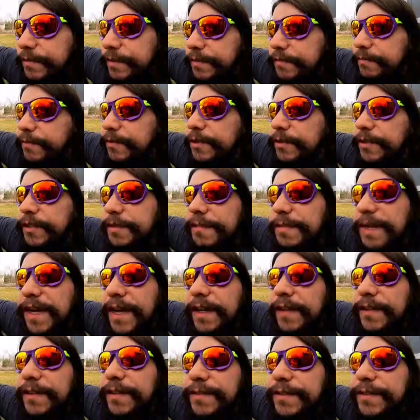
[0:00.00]
What really
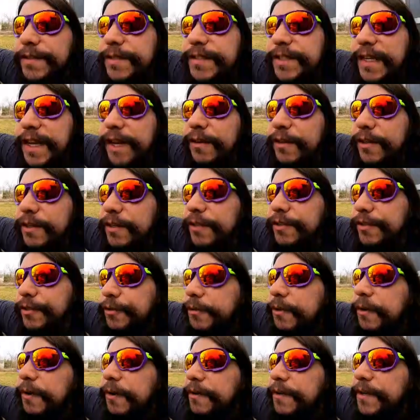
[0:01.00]
matters is how good
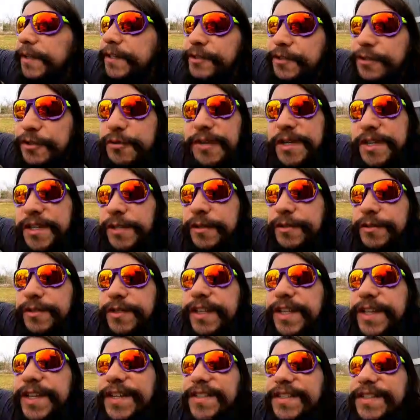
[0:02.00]
you are at doing
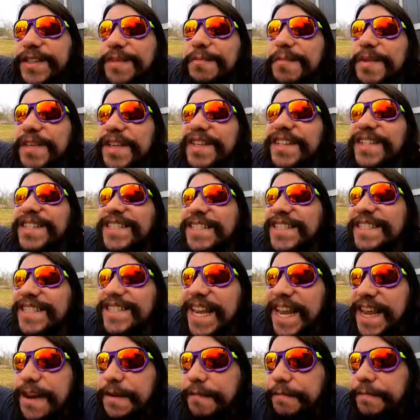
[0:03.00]
those things and being
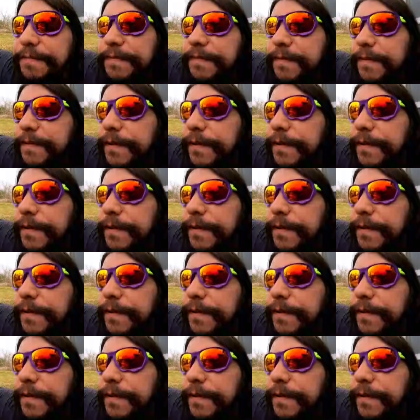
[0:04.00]
safe.